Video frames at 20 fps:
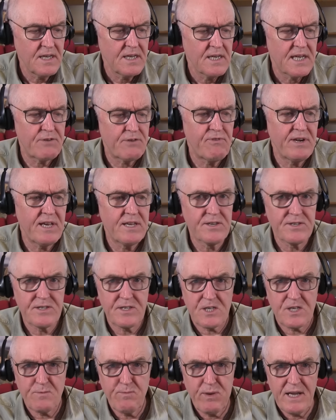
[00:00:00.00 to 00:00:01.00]
It really does
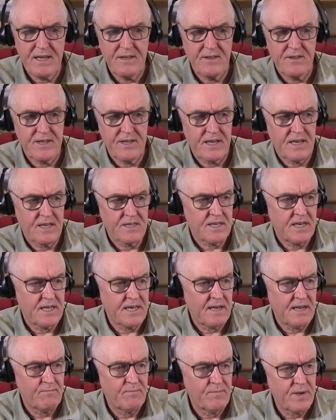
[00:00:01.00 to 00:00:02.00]
explain things, and
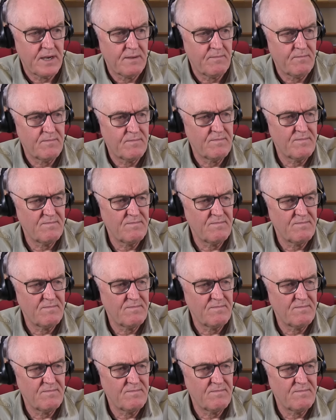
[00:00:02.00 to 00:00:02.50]
I'm um,